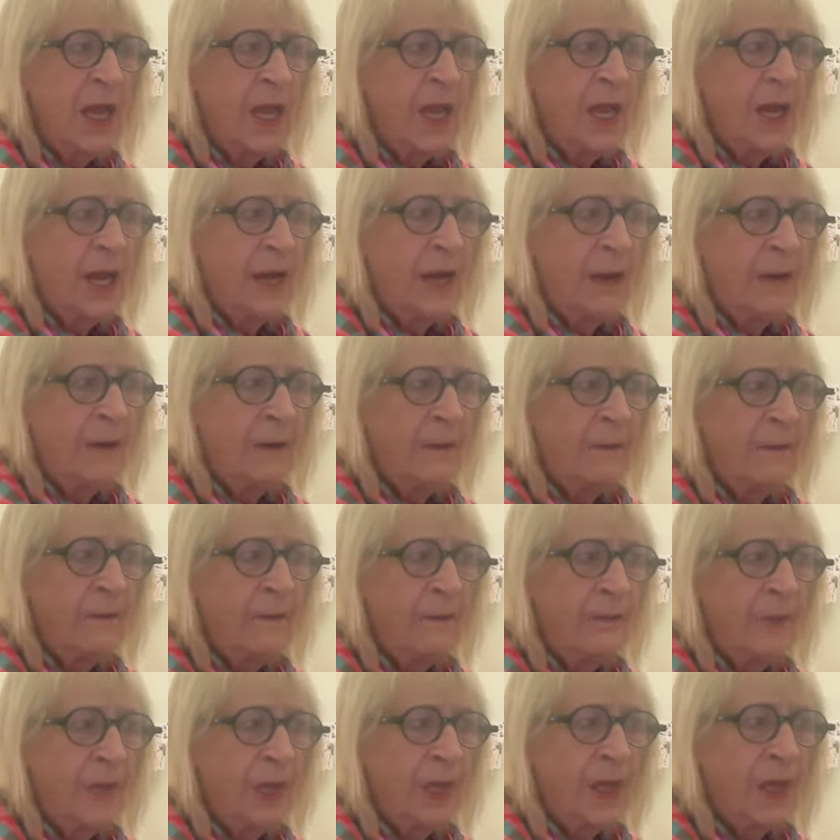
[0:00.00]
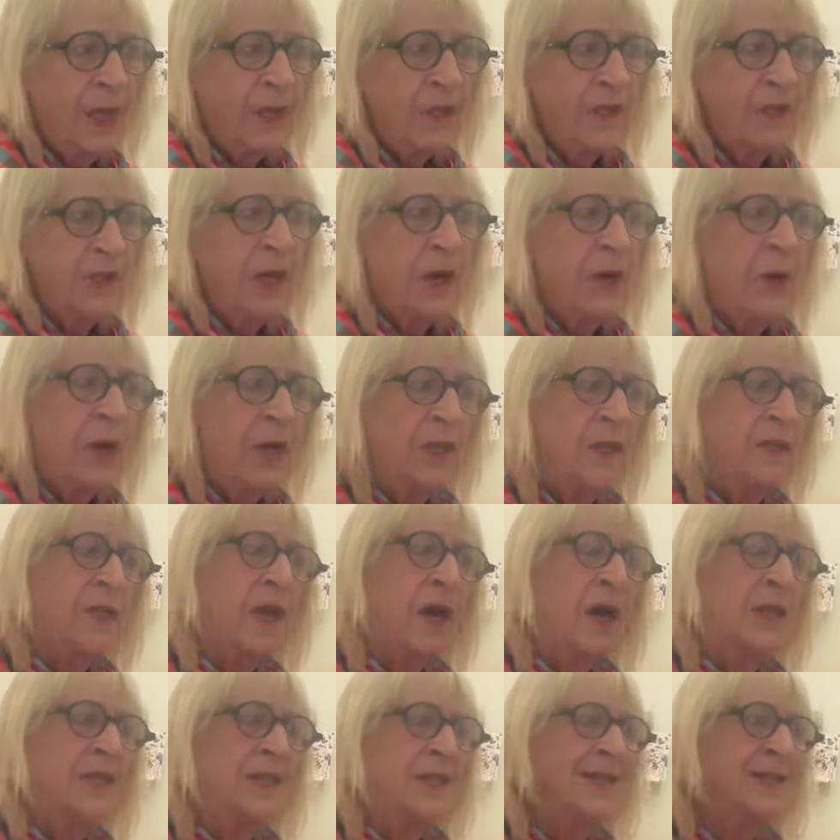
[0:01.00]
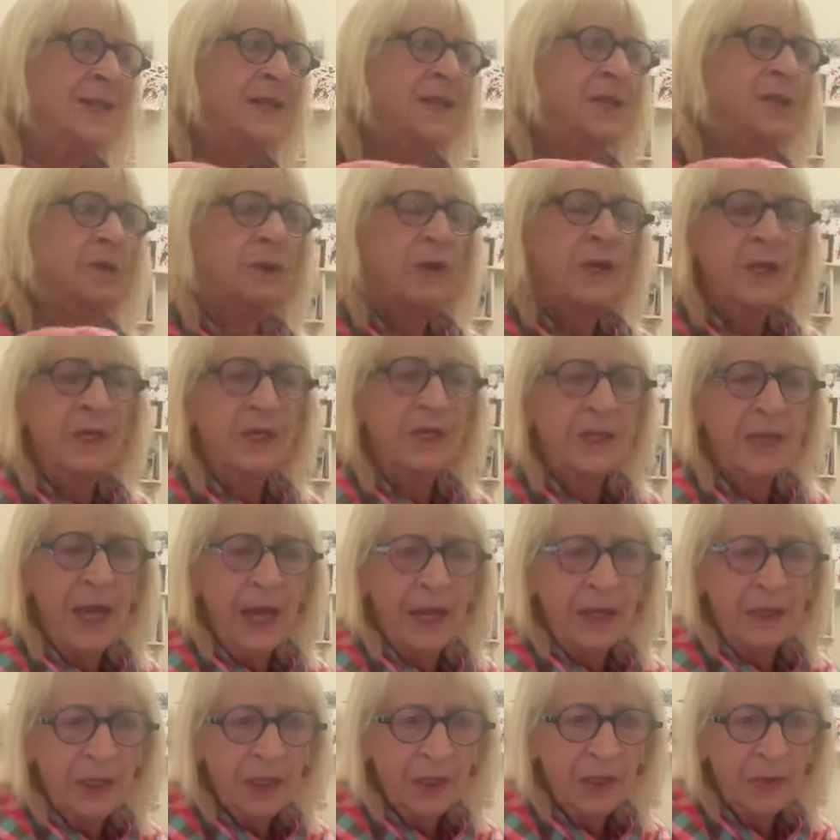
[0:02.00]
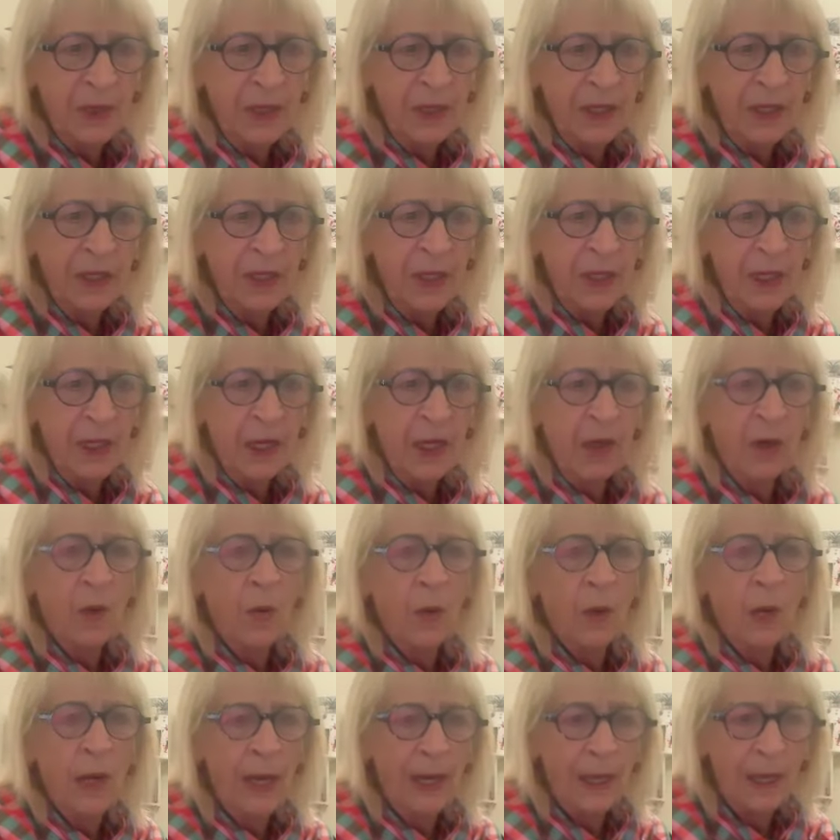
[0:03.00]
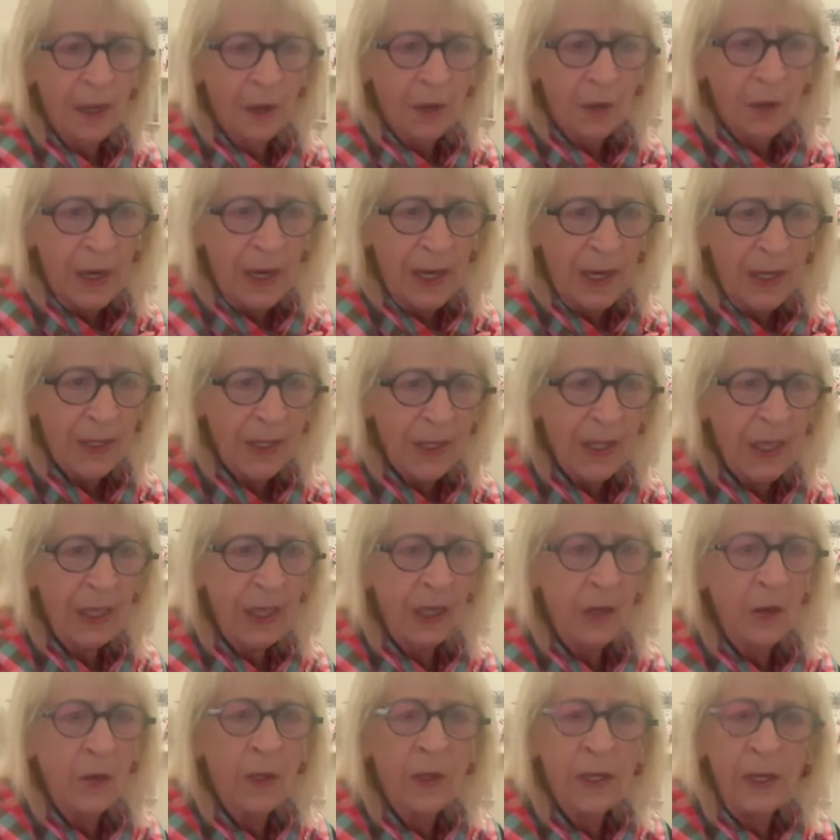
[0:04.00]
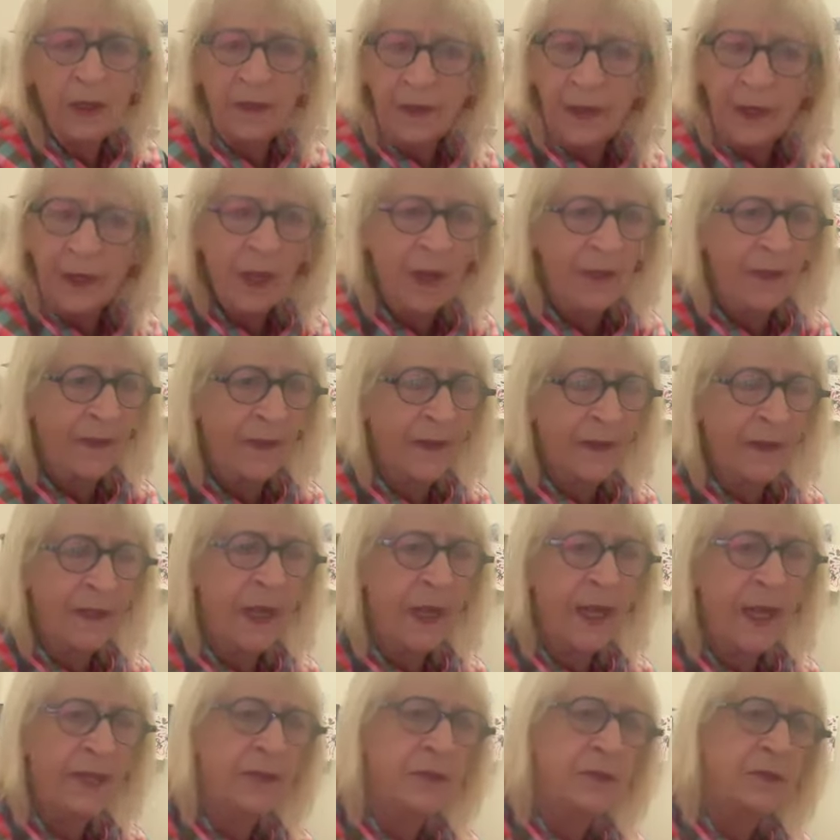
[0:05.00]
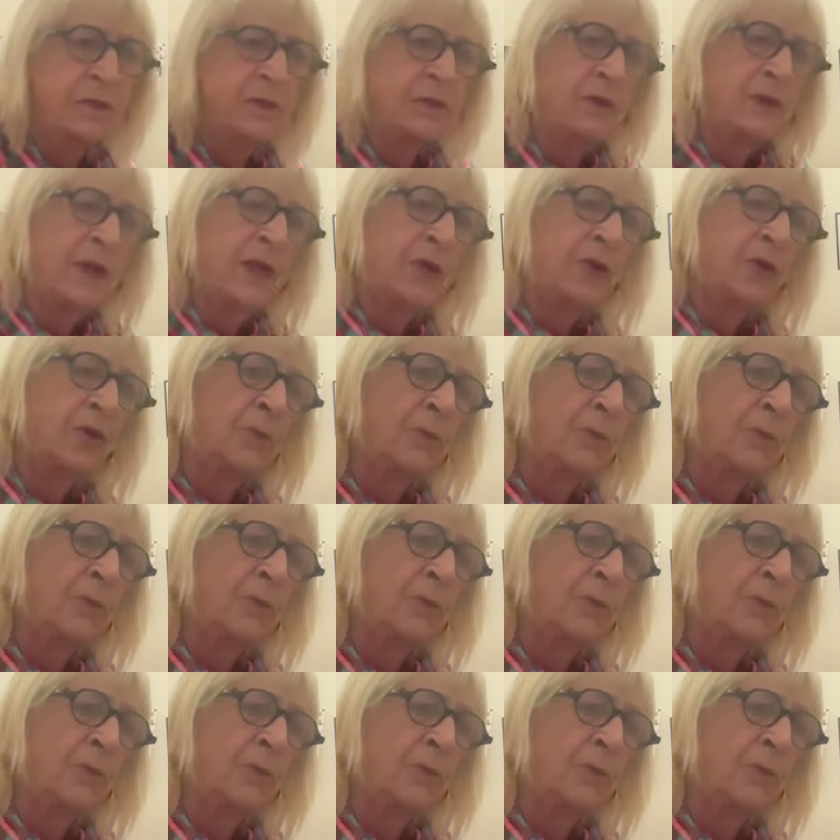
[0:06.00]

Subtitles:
Um, so I didn't do any sound sweetening or color grading or anything like that. I had to do that all